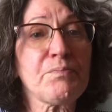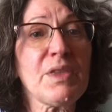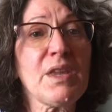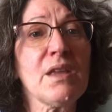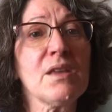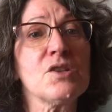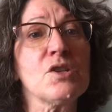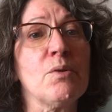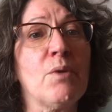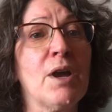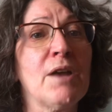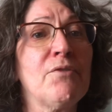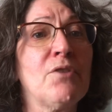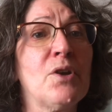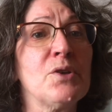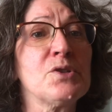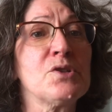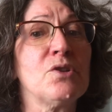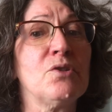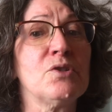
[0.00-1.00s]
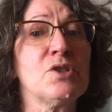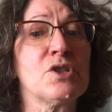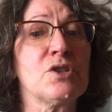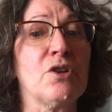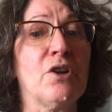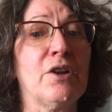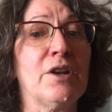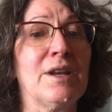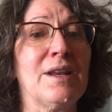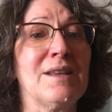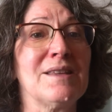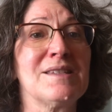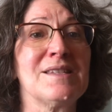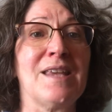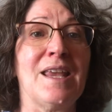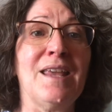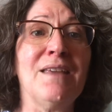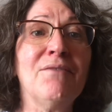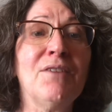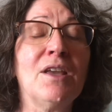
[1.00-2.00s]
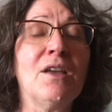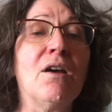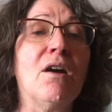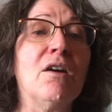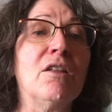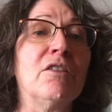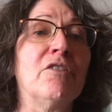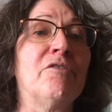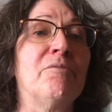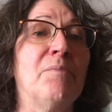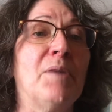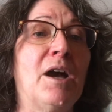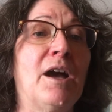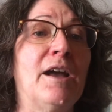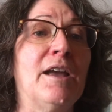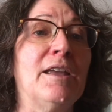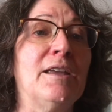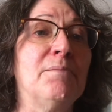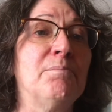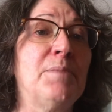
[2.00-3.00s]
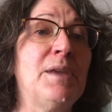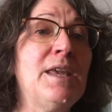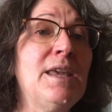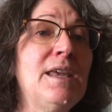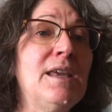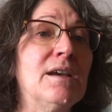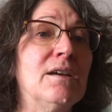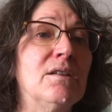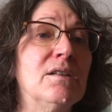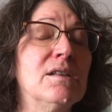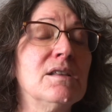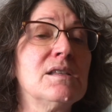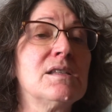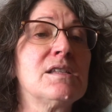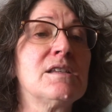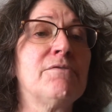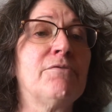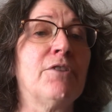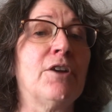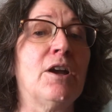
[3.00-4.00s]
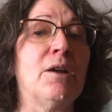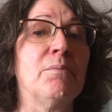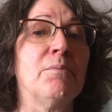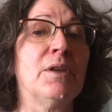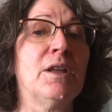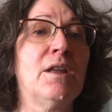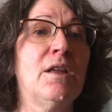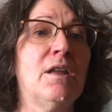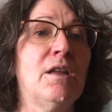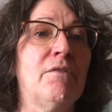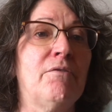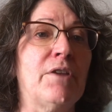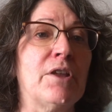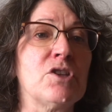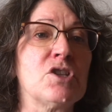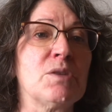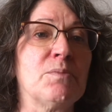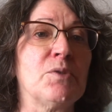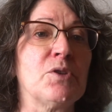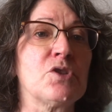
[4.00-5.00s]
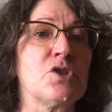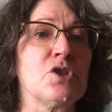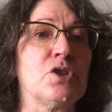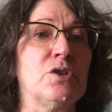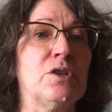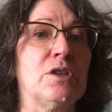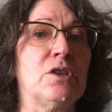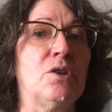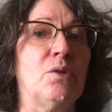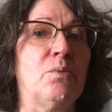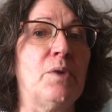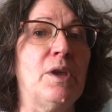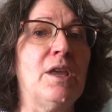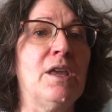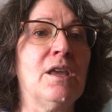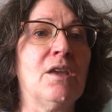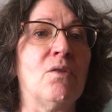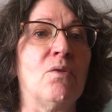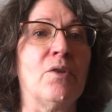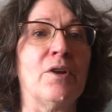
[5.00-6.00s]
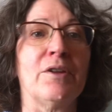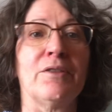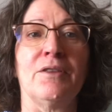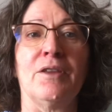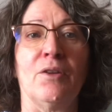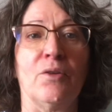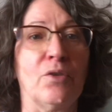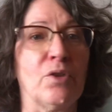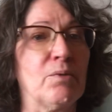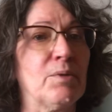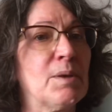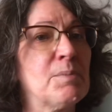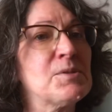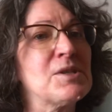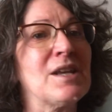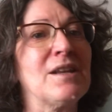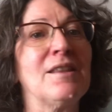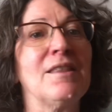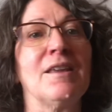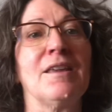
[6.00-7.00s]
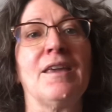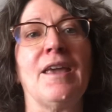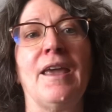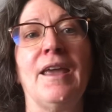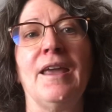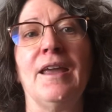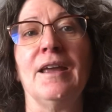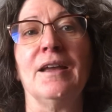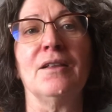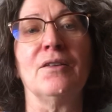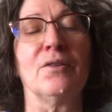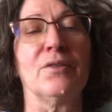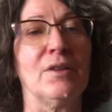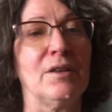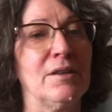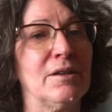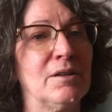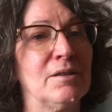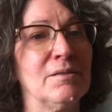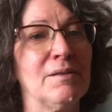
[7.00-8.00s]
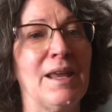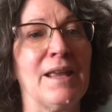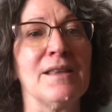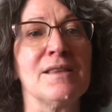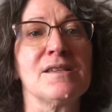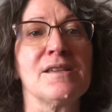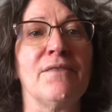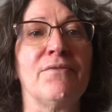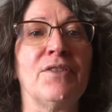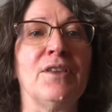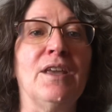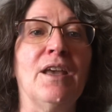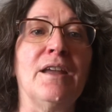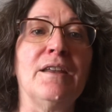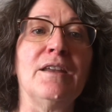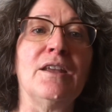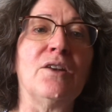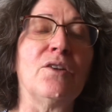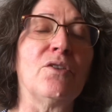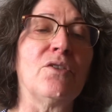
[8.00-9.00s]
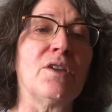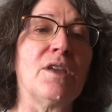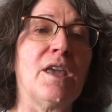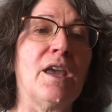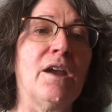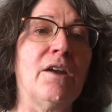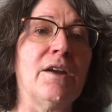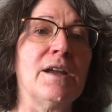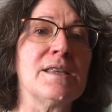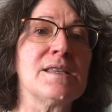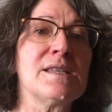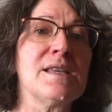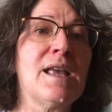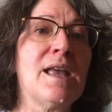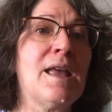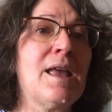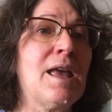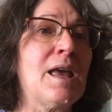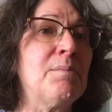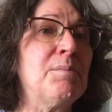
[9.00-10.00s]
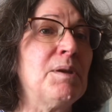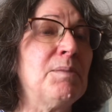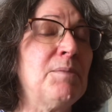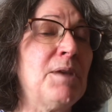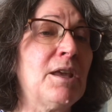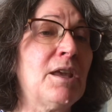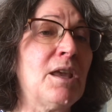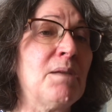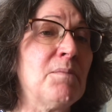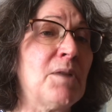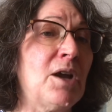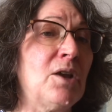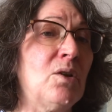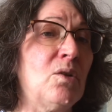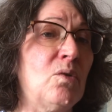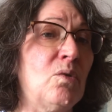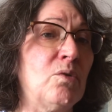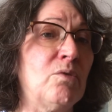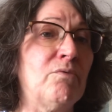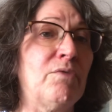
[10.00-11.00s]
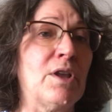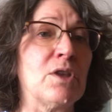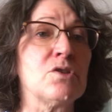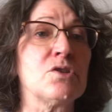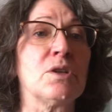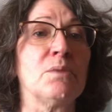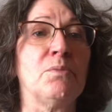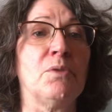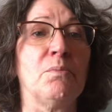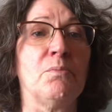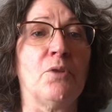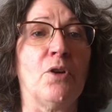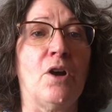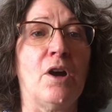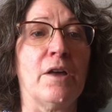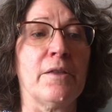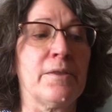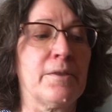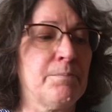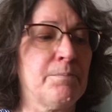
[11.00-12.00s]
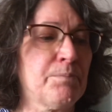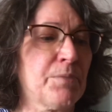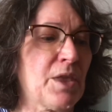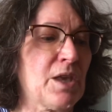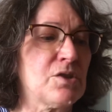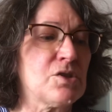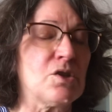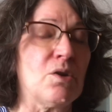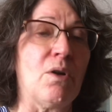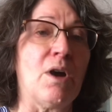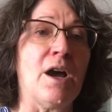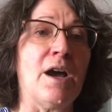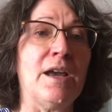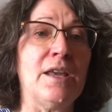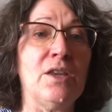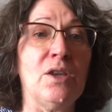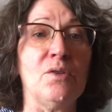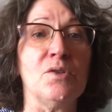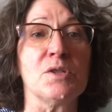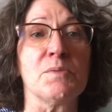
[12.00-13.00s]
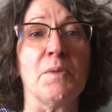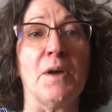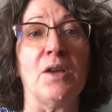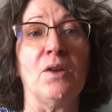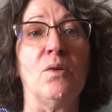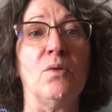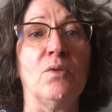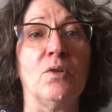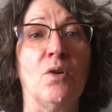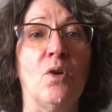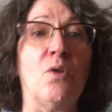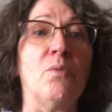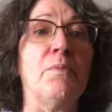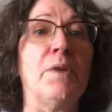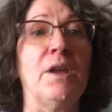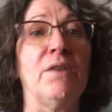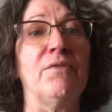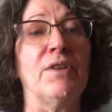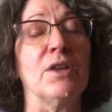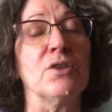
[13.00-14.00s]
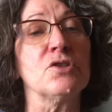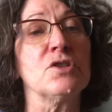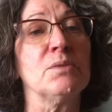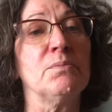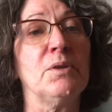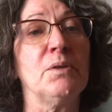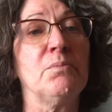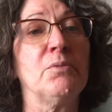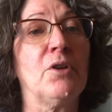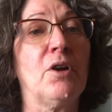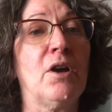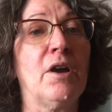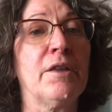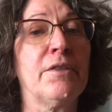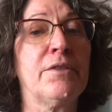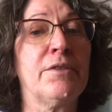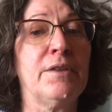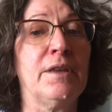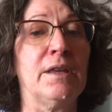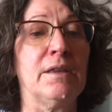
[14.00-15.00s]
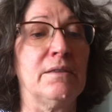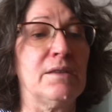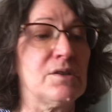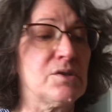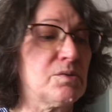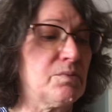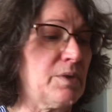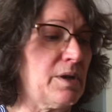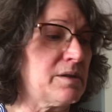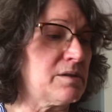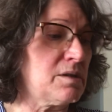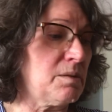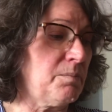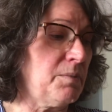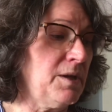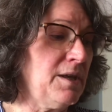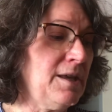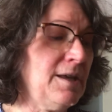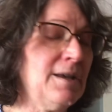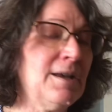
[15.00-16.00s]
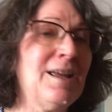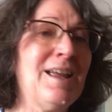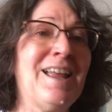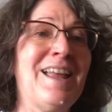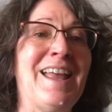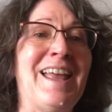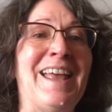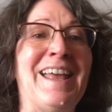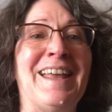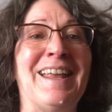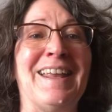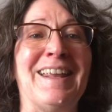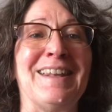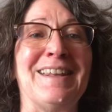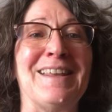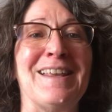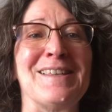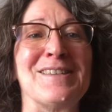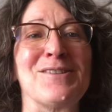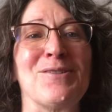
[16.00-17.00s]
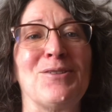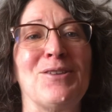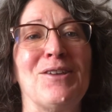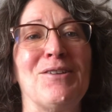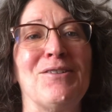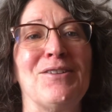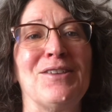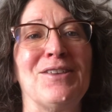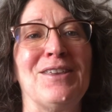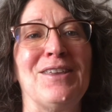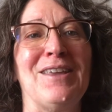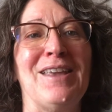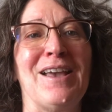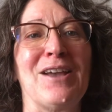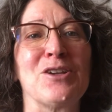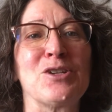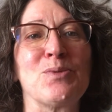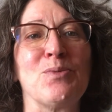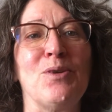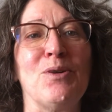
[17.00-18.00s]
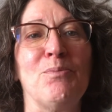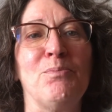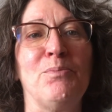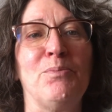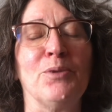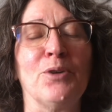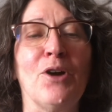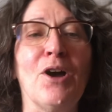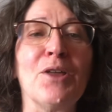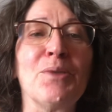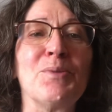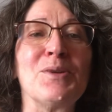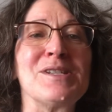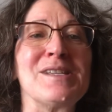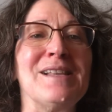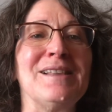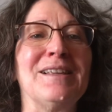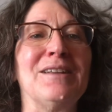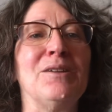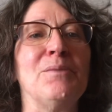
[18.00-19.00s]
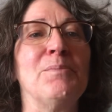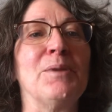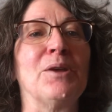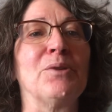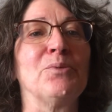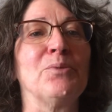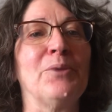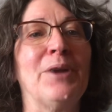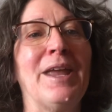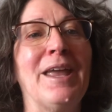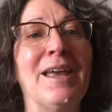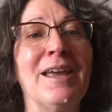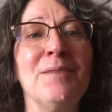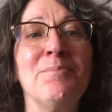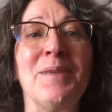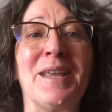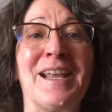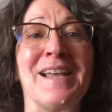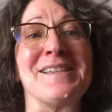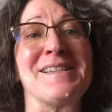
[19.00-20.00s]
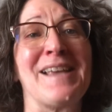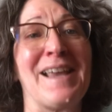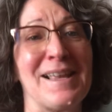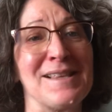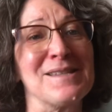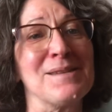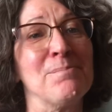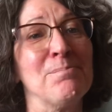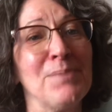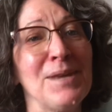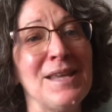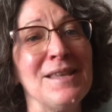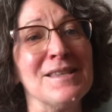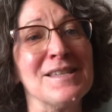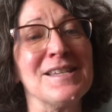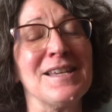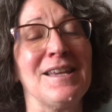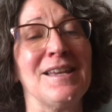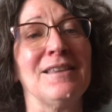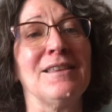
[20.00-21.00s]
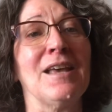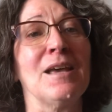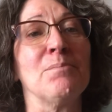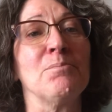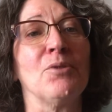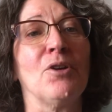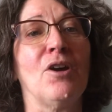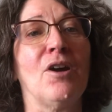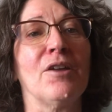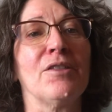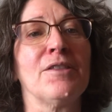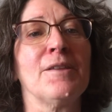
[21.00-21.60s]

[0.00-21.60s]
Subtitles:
So I've also started saving all of my peels from vegetables during the week, or the ribs out of the kale or the little ends of the onion or the carrots, and been making my own vegetable broth. So I used my own homemade vegetable broth in this recipe, and so the actual broth was a little bit red because I had some beets in that broth.